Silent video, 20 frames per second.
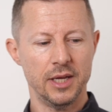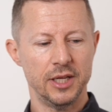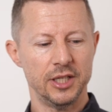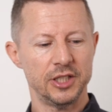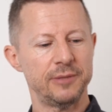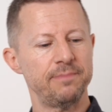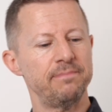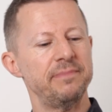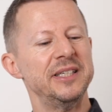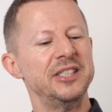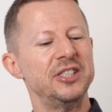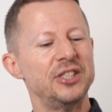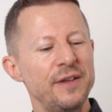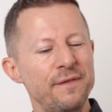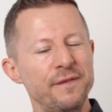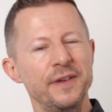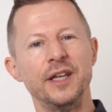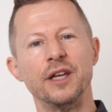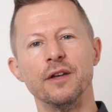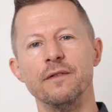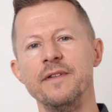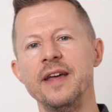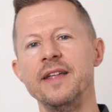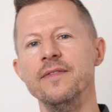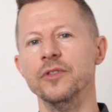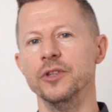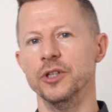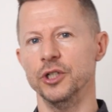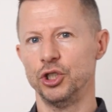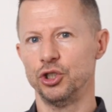specific
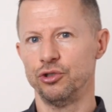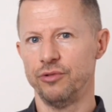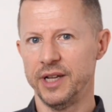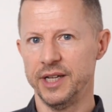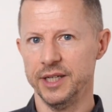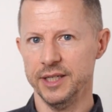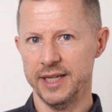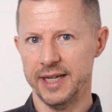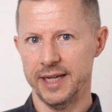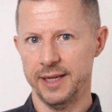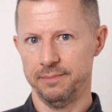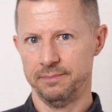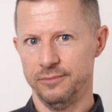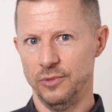event that triggered it.